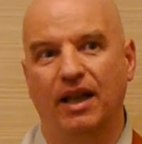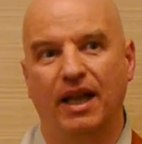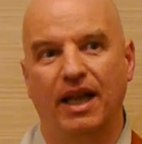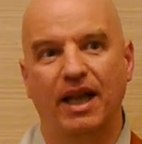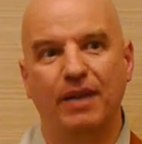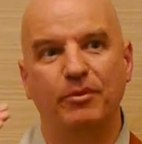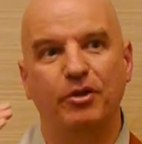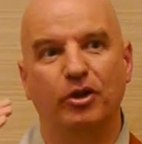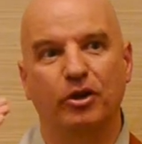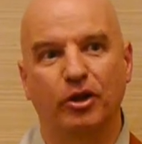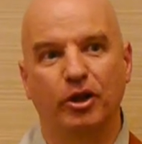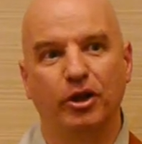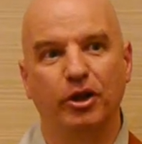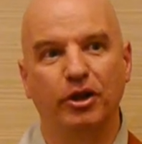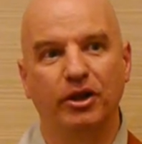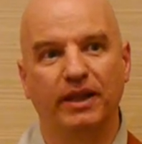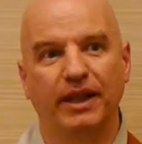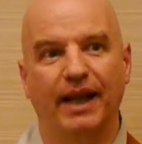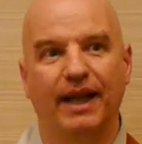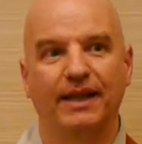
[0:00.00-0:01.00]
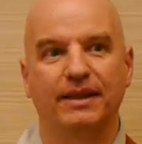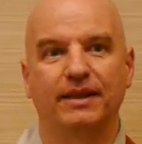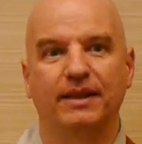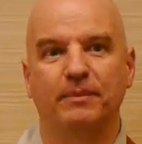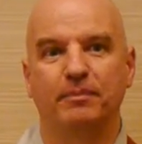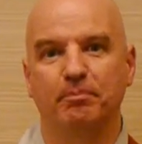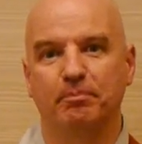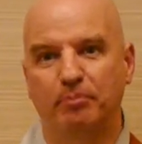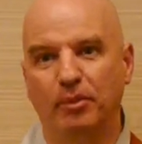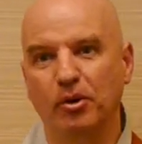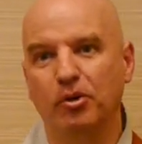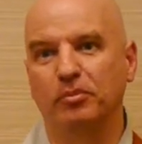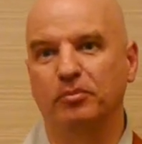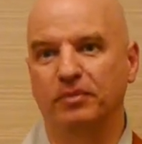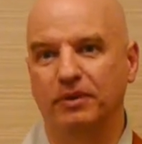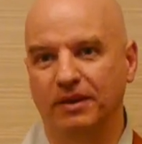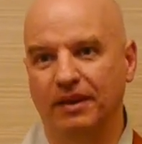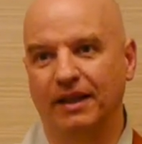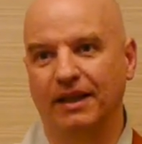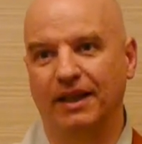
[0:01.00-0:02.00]
Heimyong heard that, and
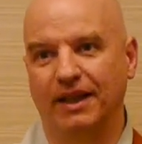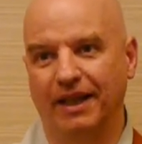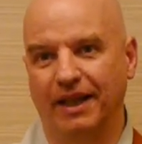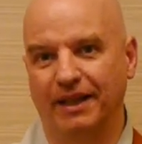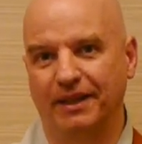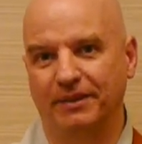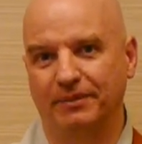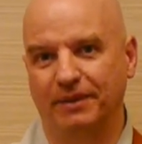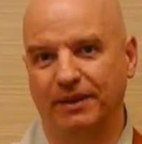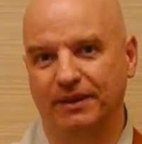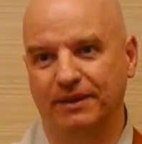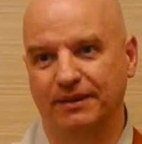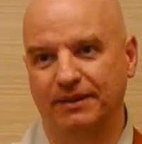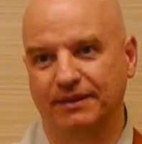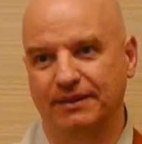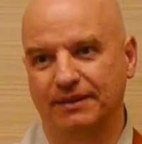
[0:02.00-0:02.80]
boom, got enlightenment.